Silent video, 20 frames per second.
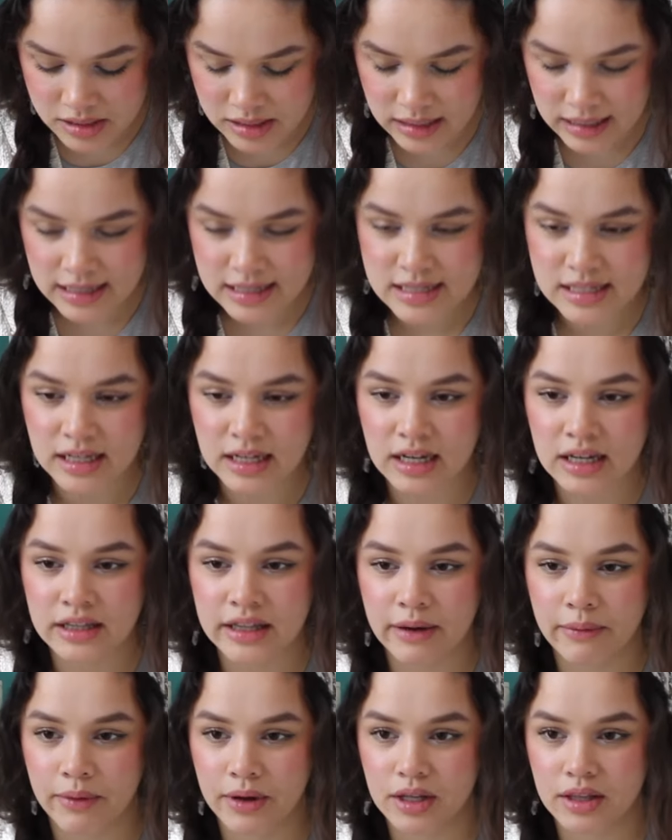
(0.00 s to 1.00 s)
that I saw
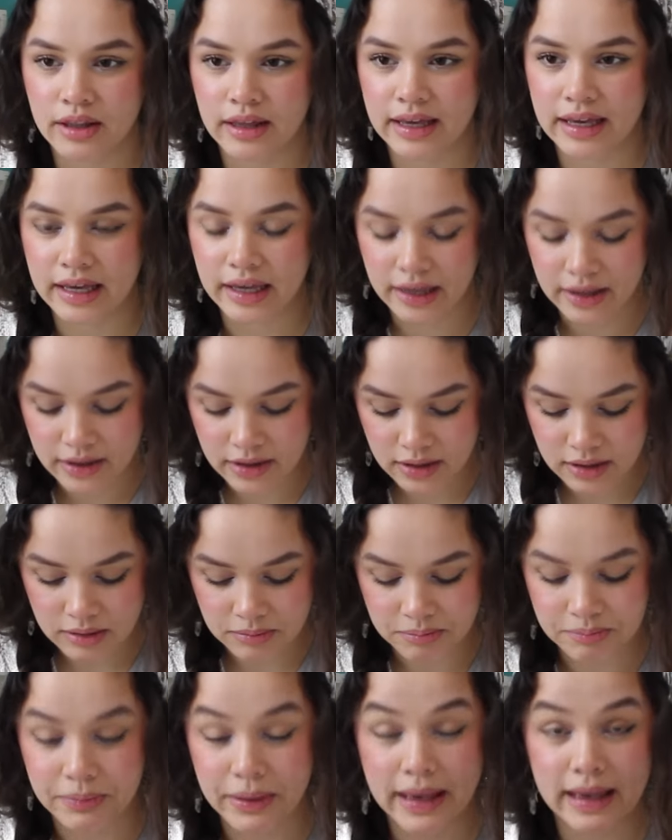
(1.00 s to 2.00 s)
that were like
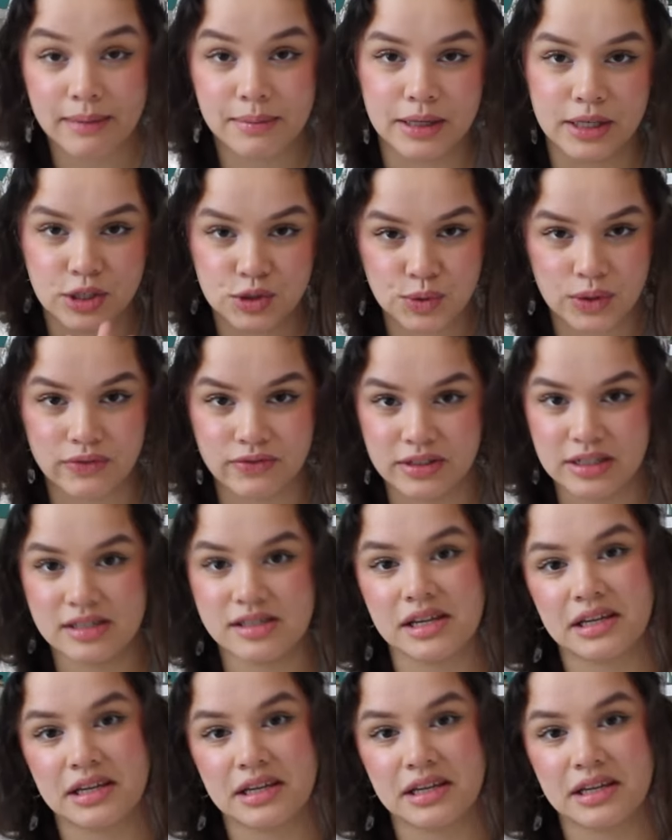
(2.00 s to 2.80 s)
baby Swifties.